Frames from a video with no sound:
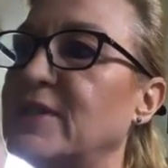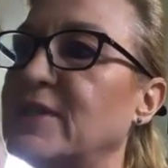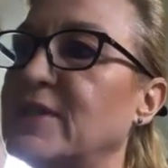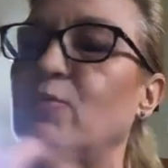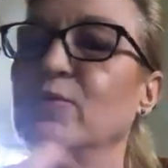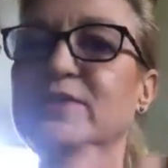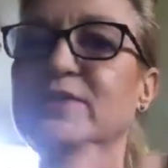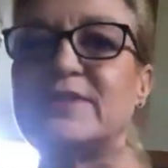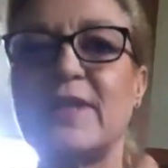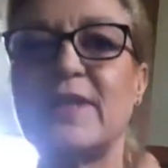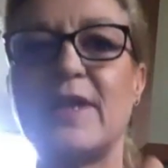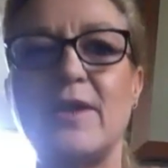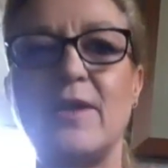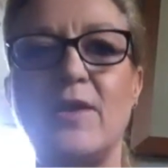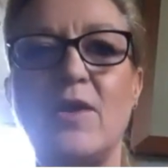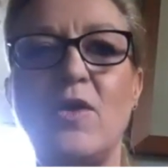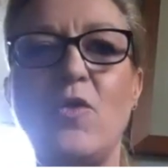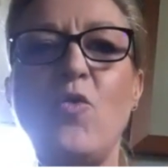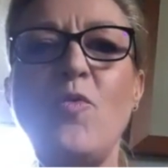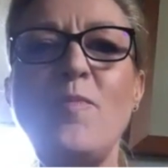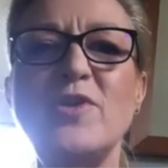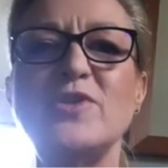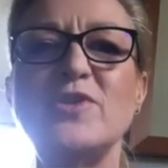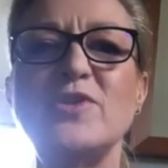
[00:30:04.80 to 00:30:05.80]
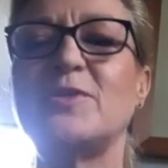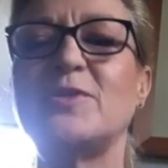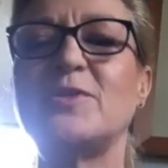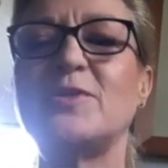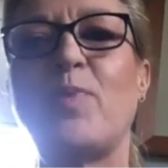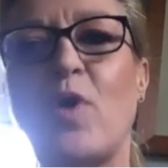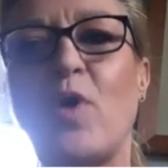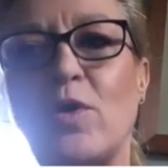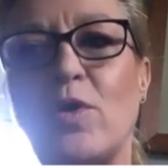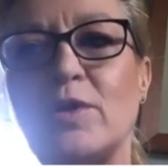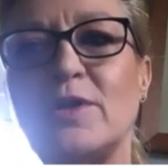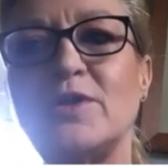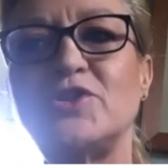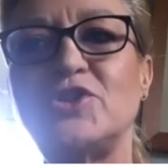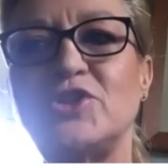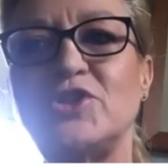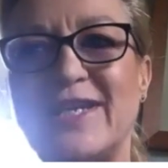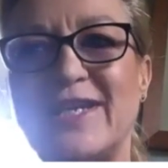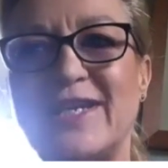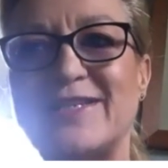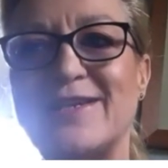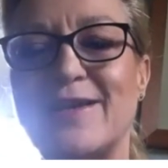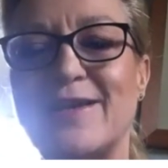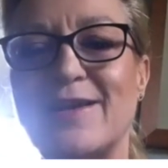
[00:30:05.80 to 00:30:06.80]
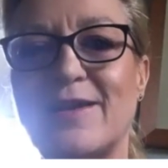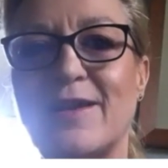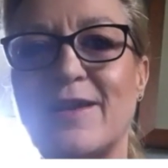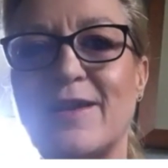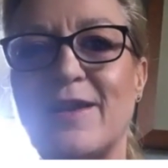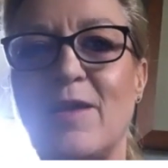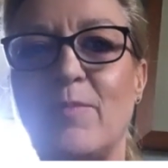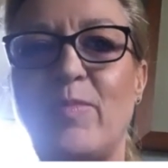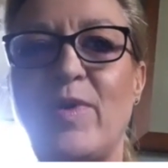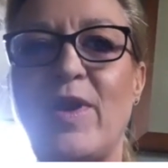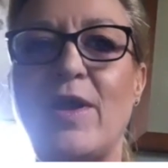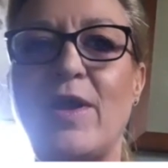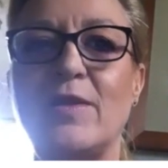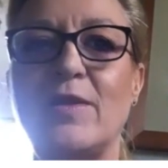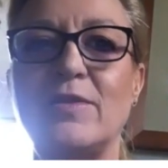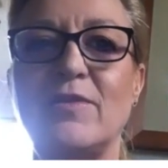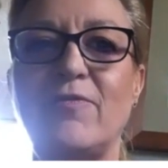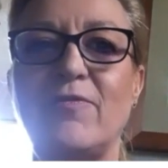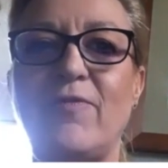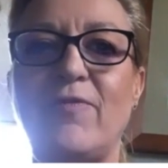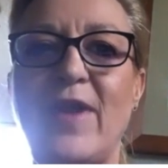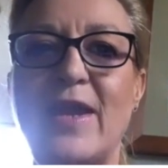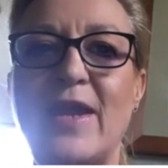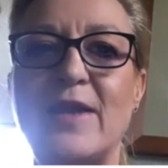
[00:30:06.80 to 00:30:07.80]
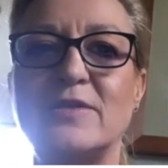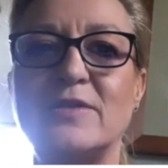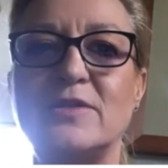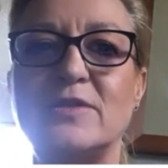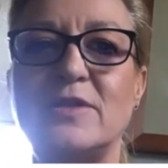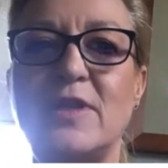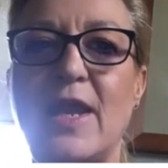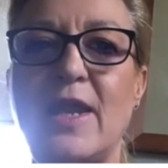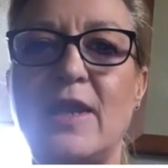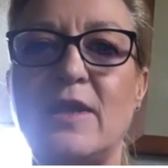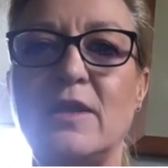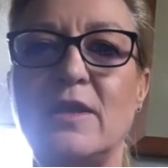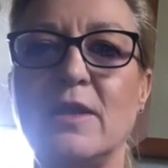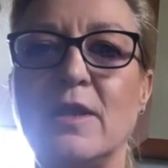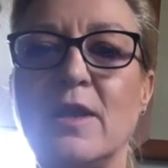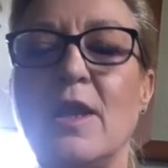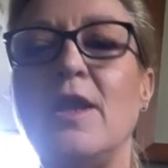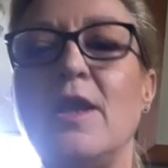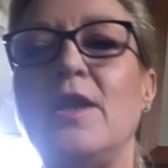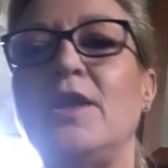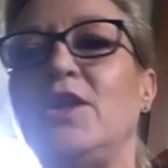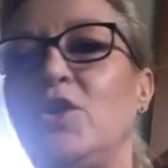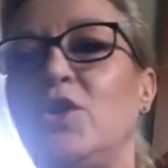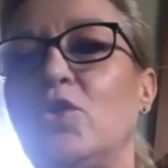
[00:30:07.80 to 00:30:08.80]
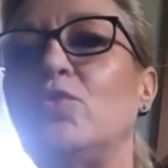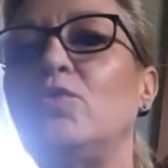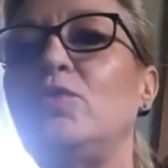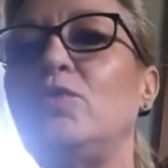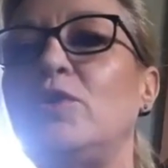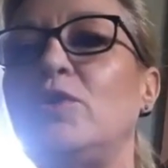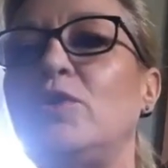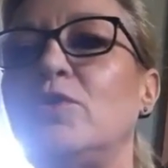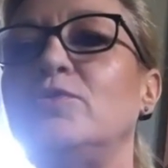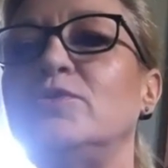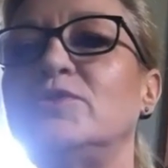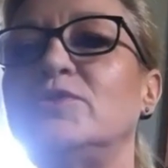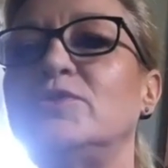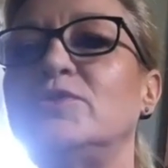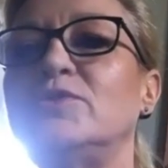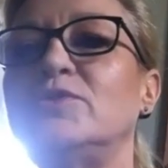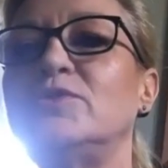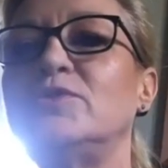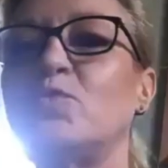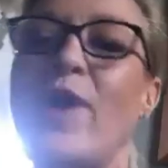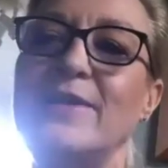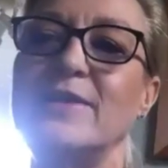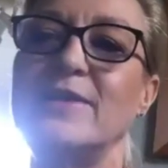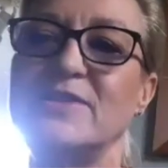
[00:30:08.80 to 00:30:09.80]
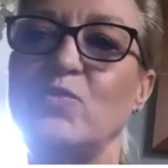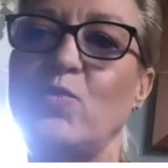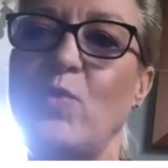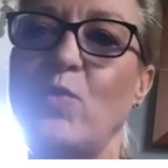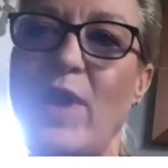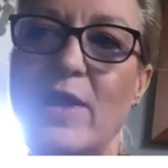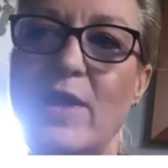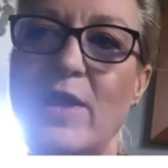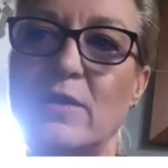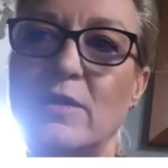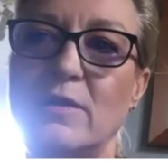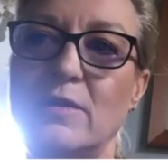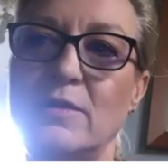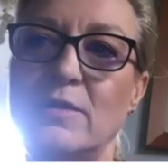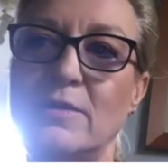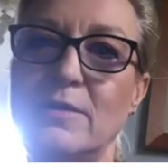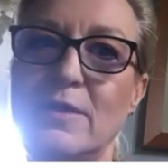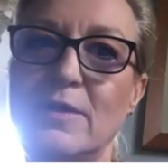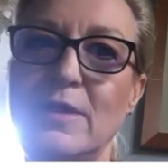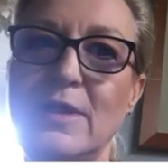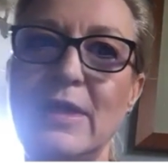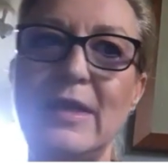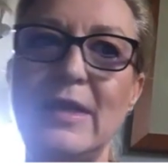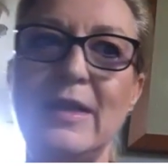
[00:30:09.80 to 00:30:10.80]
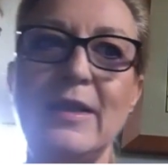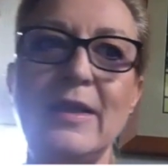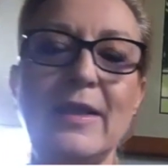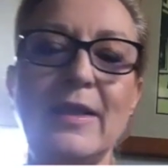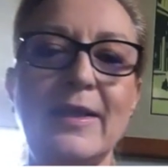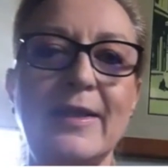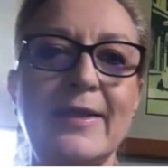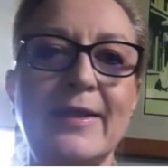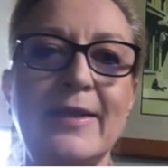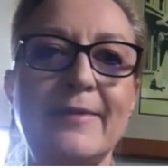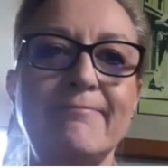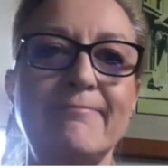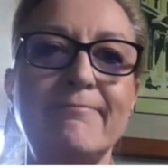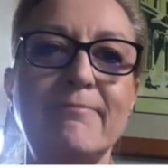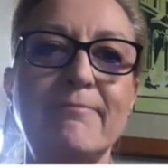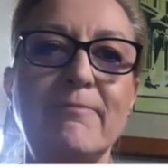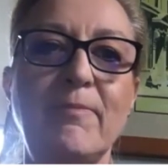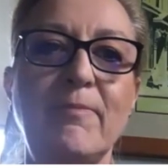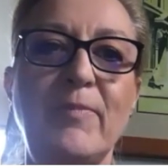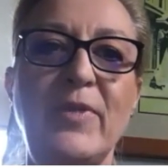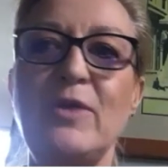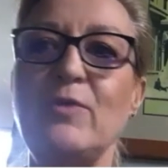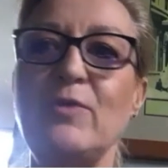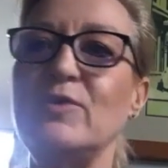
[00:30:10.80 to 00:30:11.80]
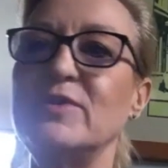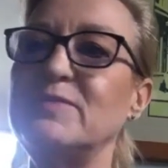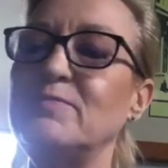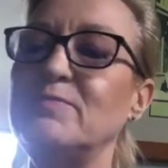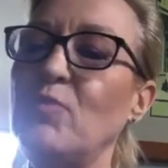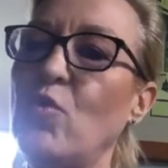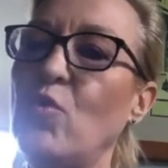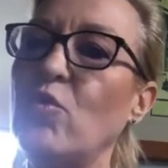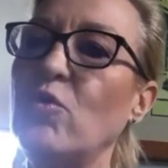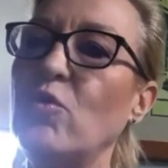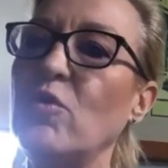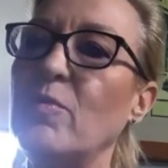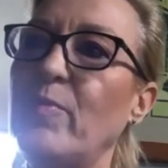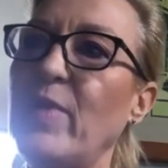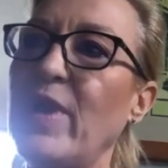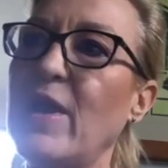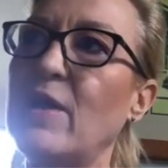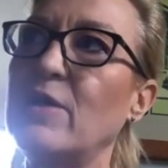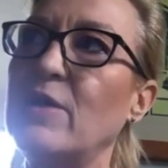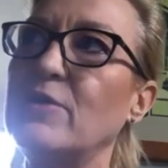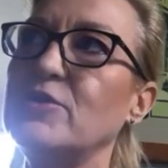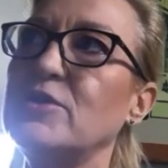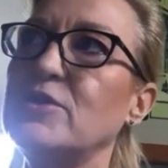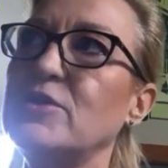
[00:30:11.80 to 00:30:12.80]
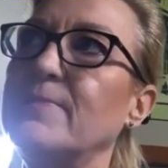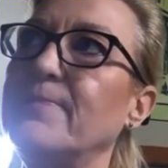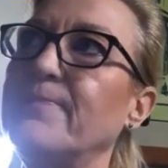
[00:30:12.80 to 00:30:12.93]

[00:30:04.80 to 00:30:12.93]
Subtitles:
it was almost apologetic about the fact that you'll lose weight as well. But it was more about,